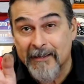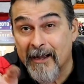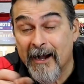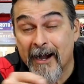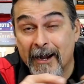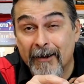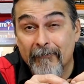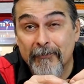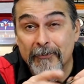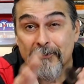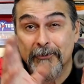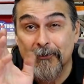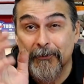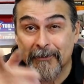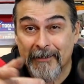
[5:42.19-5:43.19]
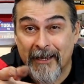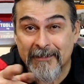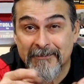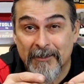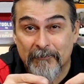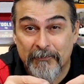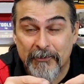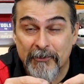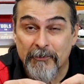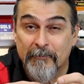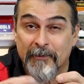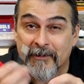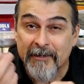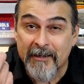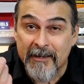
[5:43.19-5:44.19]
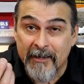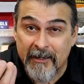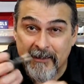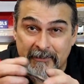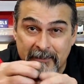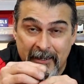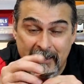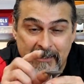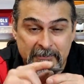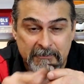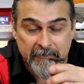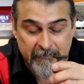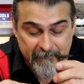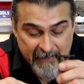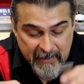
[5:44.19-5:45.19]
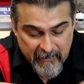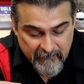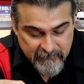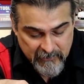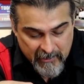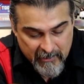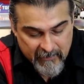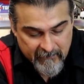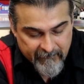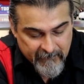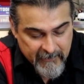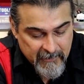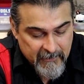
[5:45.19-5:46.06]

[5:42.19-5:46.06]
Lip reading: however you do it, that's up to you, but cut the heads of the valves off,